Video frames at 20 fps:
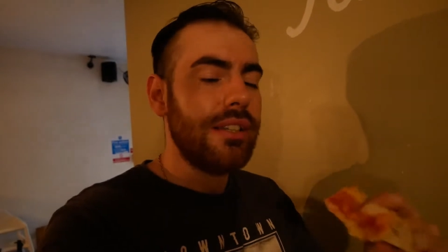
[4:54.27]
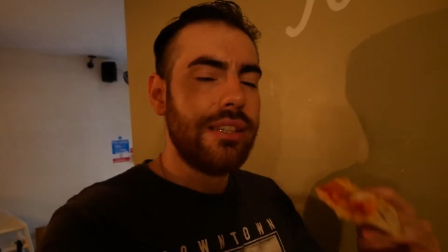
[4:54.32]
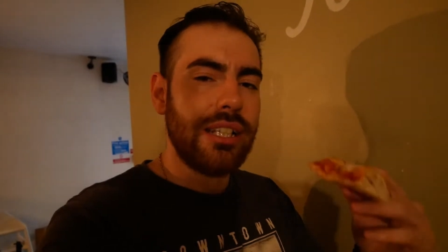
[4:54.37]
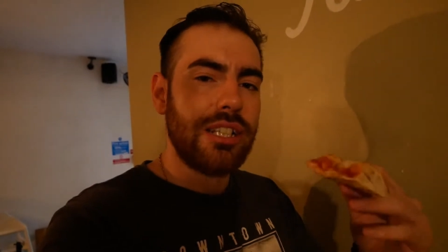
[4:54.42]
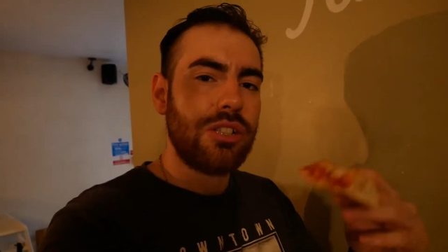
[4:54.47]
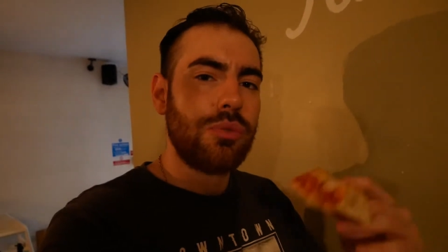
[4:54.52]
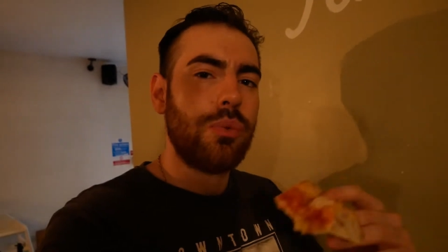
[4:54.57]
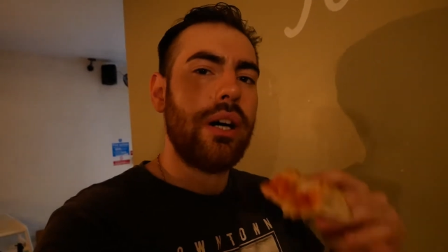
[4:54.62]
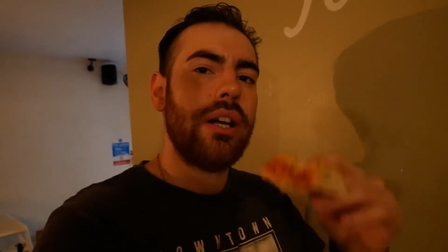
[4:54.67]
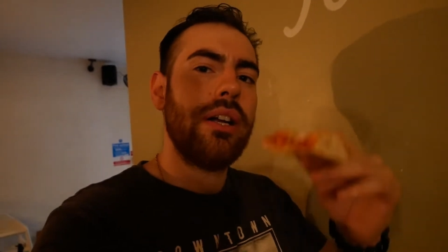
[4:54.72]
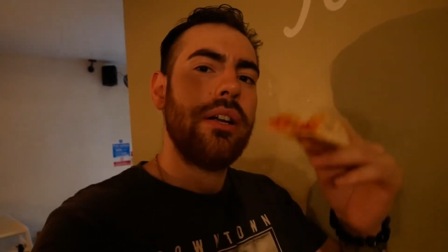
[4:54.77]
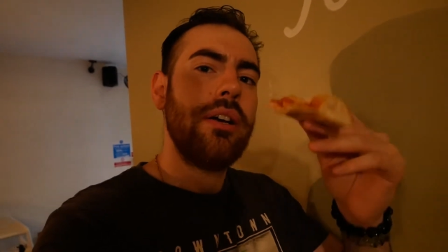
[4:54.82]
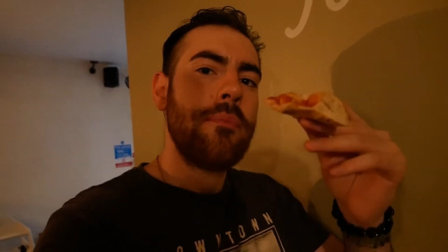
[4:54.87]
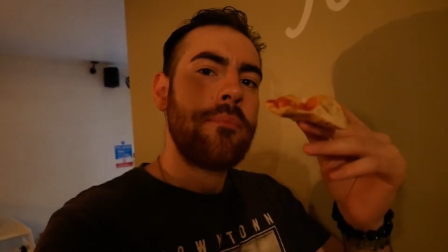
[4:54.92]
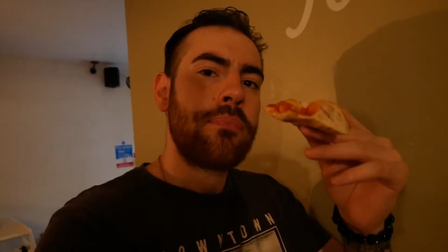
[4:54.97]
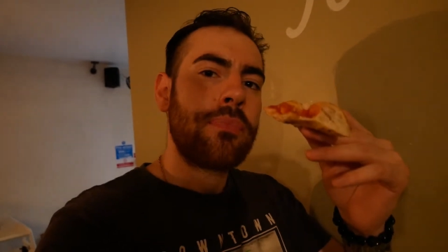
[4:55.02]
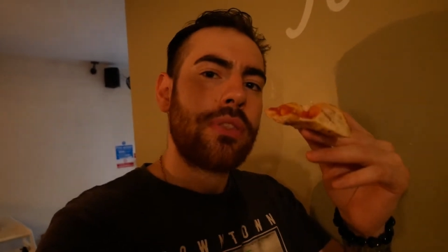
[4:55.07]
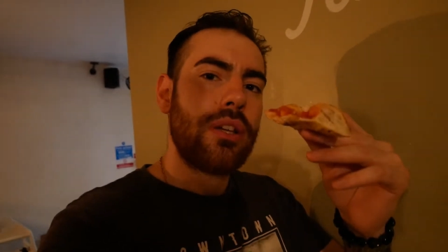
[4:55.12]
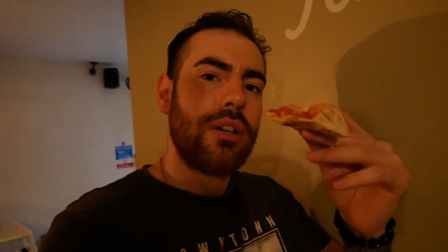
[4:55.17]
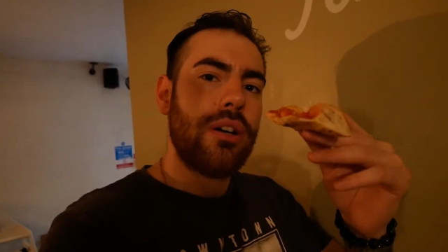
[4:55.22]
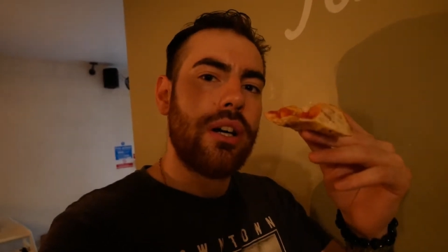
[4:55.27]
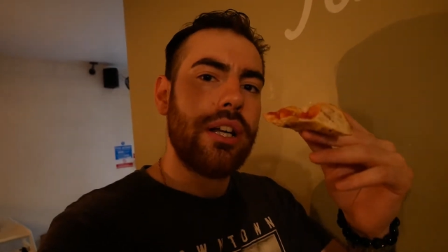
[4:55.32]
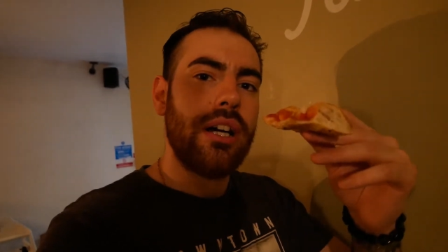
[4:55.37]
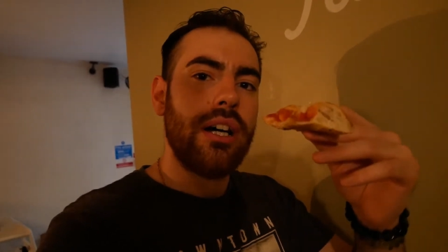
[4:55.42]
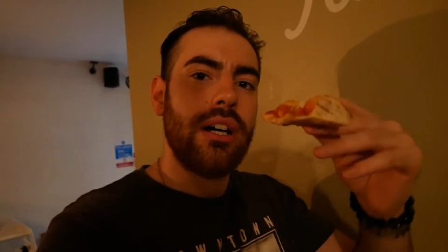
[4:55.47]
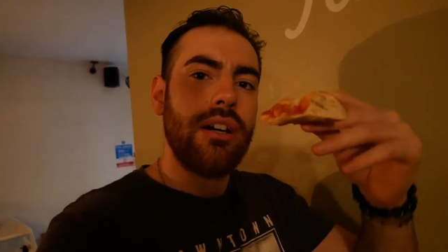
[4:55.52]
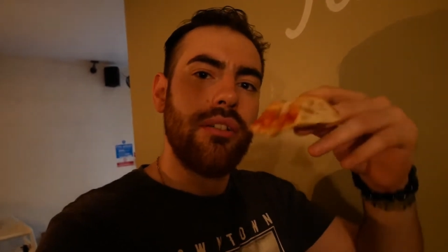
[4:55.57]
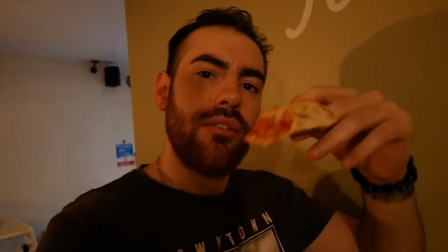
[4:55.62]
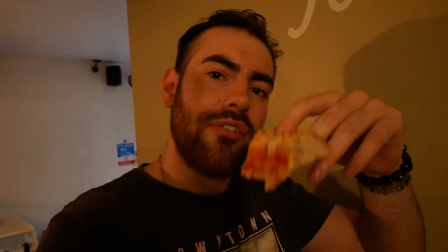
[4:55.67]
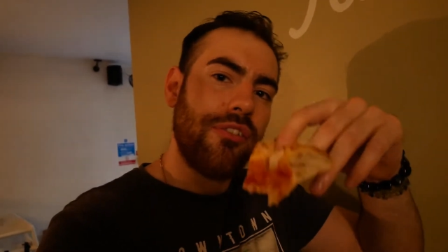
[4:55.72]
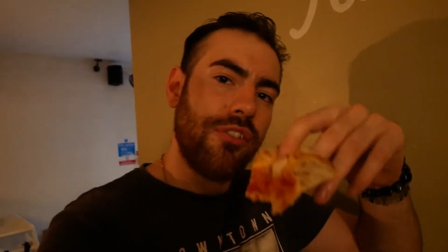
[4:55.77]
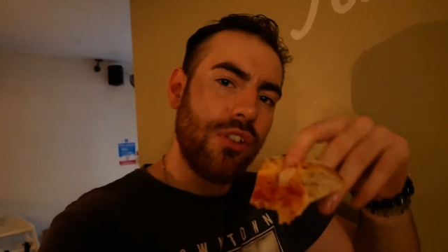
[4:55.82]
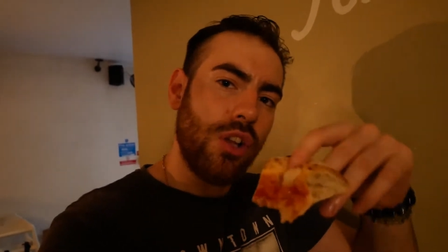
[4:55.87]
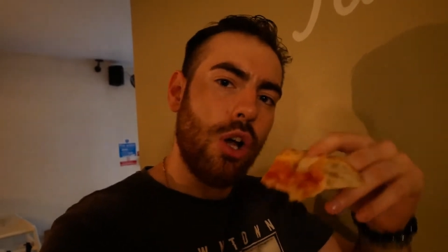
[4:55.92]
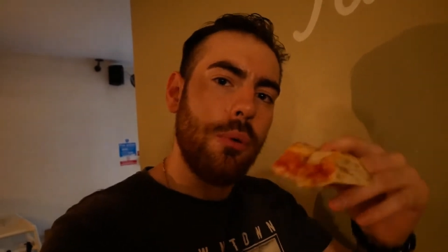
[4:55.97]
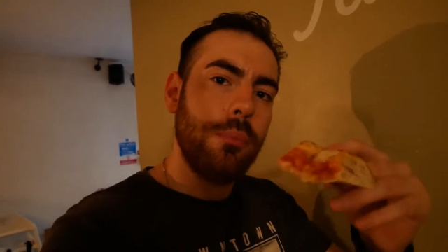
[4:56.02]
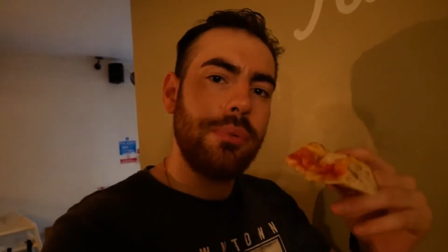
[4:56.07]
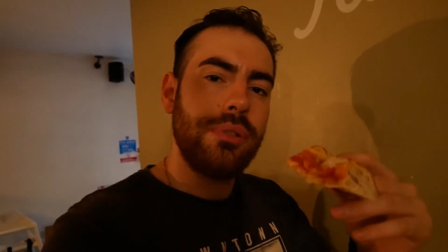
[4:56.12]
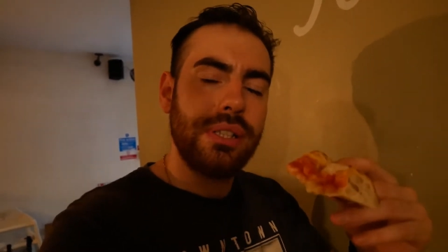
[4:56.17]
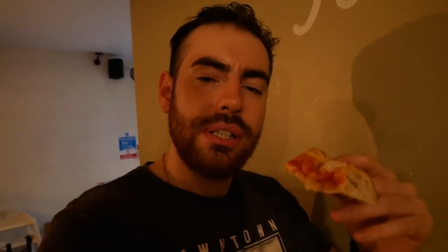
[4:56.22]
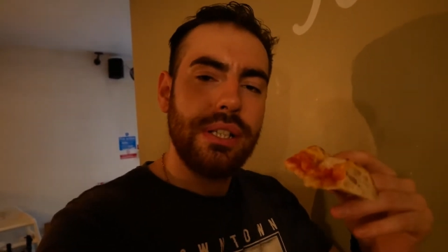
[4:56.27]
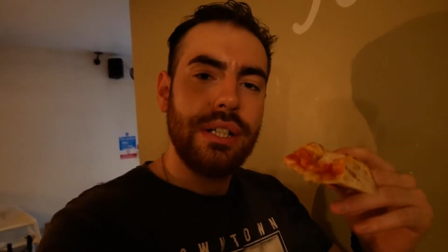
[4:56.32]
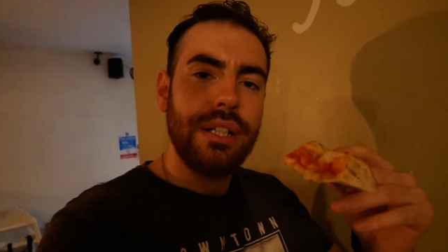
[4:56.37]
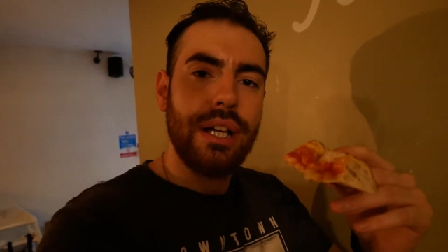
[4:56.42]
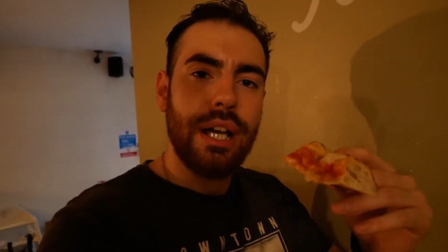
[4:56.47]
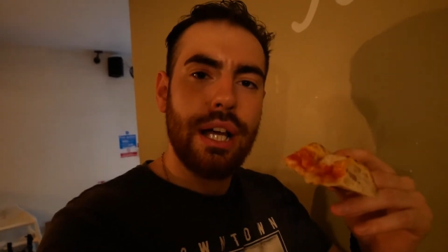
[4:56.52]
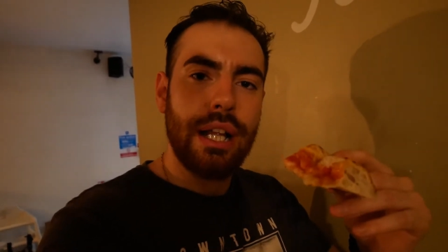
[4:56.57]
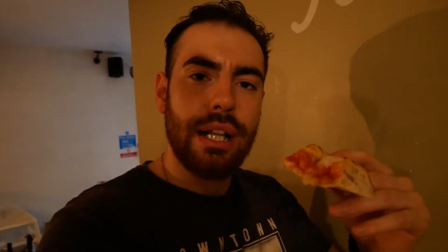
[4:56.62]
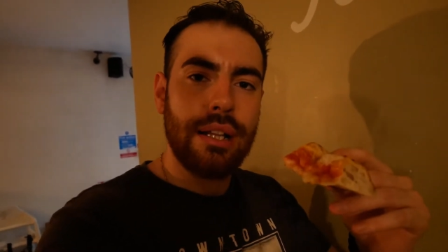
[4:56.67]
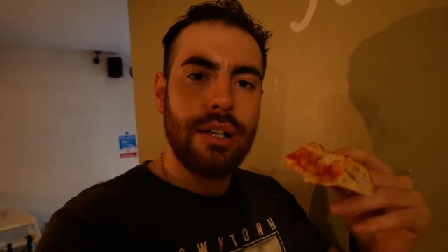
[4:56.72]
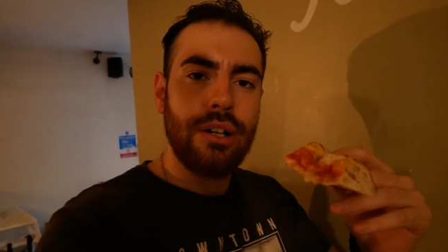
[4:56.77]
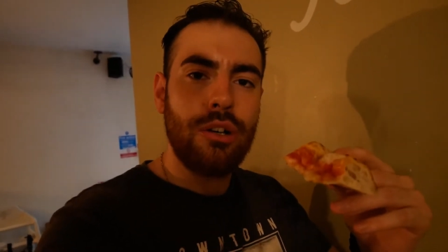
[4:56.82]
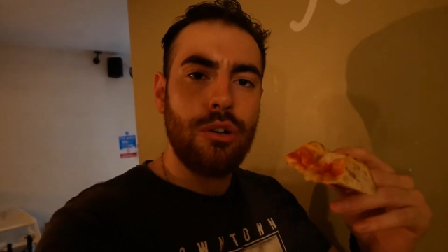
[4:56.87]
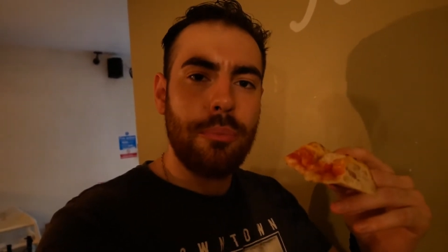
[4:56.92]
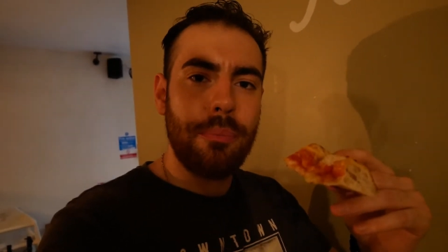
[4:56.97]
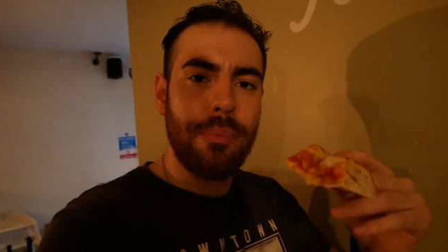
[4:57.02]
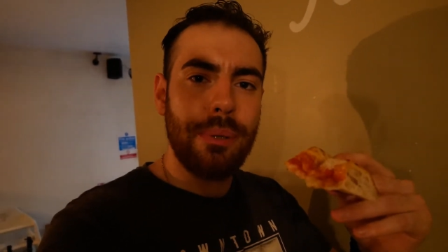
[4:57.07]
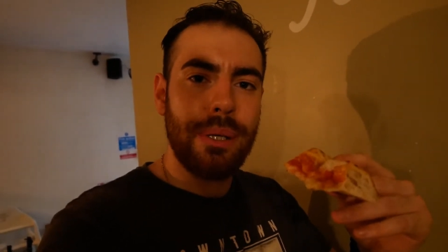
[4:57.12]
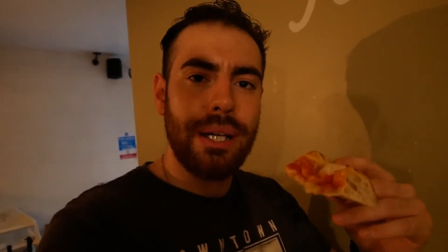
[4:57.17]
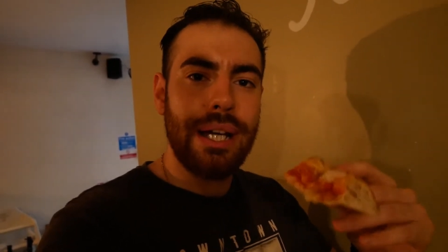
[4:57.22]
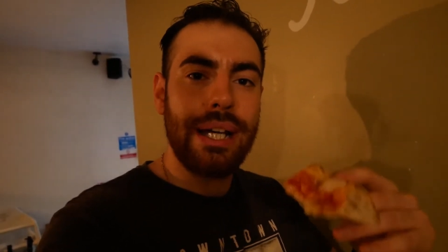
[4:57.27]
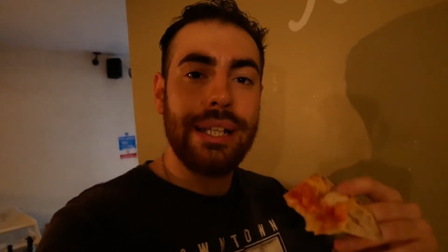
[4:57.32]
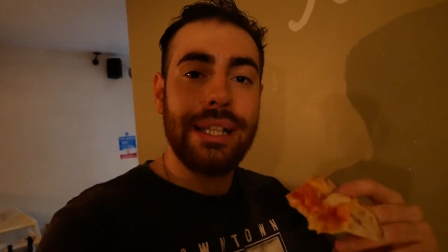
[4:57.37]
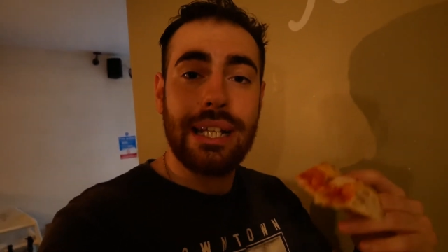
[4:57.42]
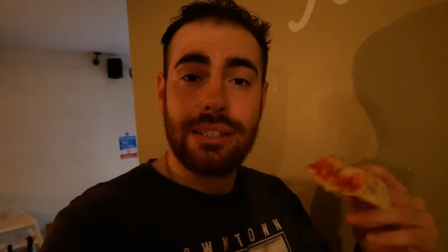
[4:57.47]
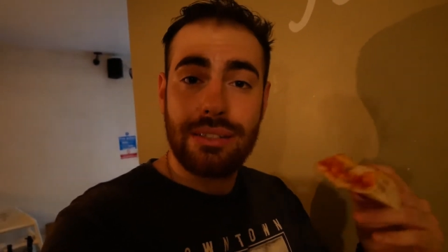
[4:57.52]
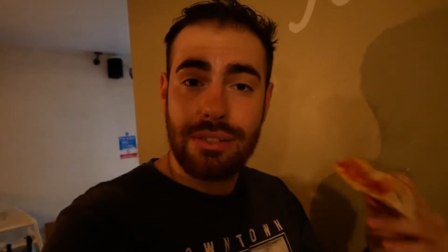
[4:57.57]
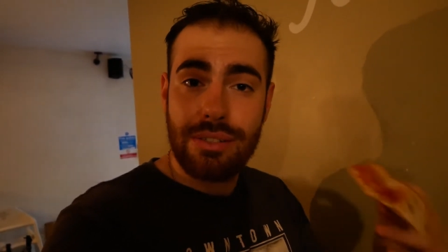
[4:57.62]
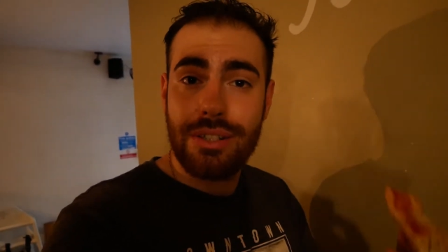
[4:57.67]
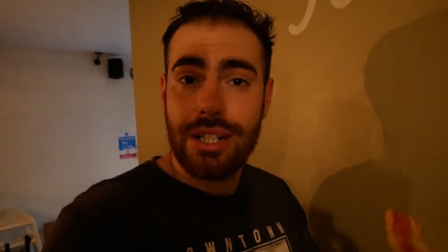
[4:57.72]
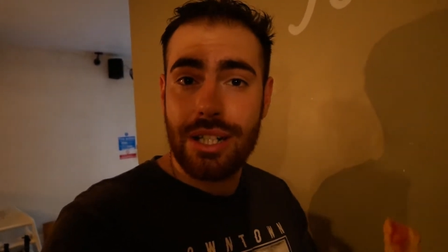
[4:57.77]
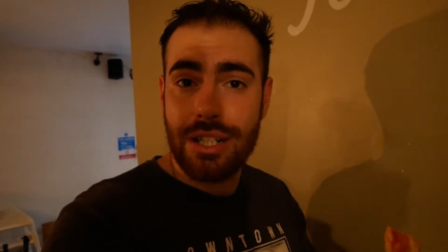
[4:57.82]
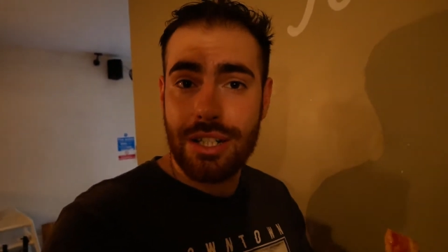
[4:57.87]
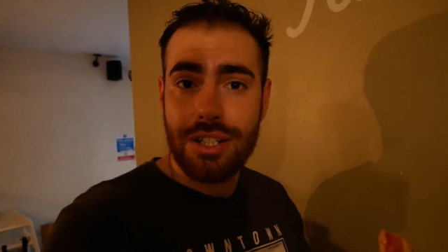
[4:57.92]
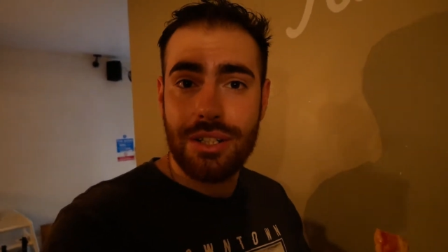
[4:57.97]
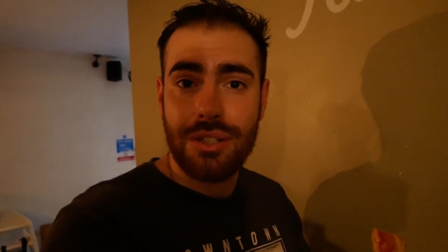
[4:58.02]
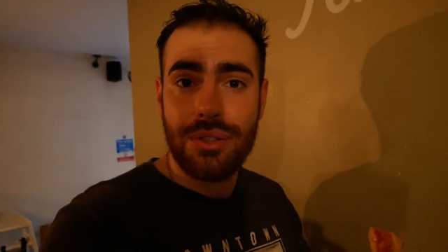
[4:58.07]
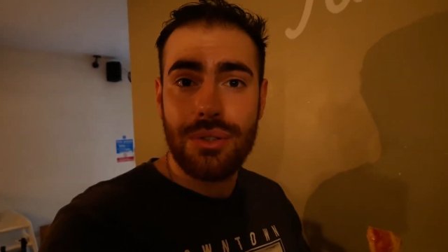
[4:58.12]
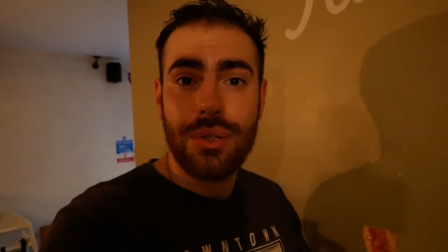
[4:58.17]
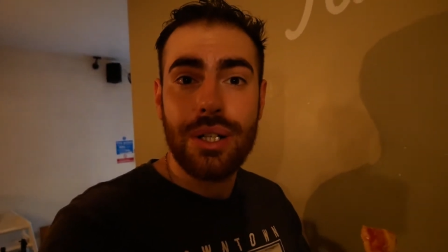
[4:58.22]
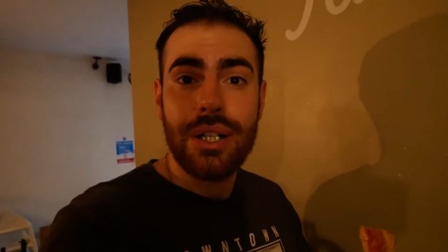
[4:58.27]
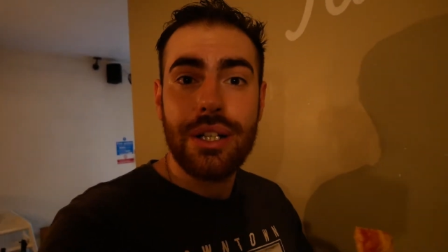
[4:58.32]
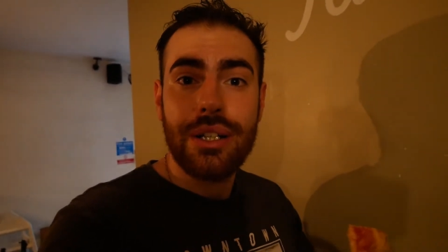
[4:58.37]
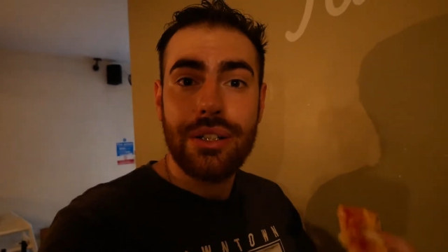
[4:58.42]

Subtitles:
This one kind of flops a little bit, and that's traditional